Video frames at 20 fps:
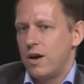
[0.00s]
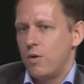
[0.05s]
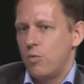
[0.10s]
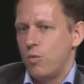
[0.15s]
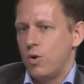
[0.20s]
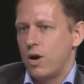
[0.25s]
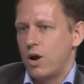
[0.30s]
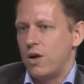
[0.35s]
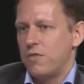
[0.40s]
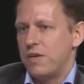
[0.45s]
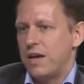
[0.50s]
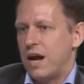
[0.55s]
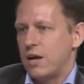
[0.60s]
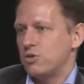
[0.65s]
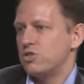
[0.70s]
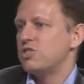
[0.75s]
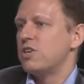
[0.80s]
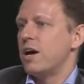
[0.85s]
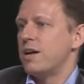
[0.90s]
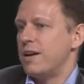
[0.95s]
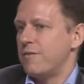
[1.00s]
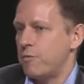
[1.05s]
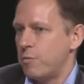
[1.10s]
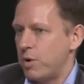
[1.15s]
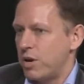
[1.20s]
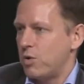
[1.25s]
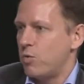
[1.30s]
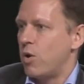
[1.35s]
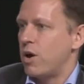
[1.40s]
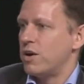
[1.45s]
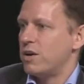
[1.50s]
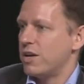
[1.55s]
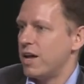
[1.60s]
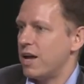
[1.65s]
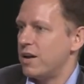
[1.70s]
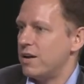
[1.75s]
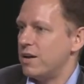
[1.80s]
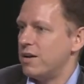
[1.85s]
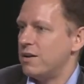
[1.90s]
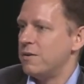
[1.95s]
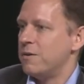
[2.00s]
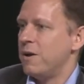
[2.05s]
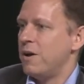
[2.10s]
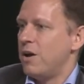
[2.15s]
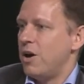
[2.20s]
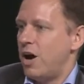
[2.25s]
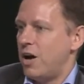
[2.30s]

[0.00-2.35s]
where on the outside everybody wanted to get in,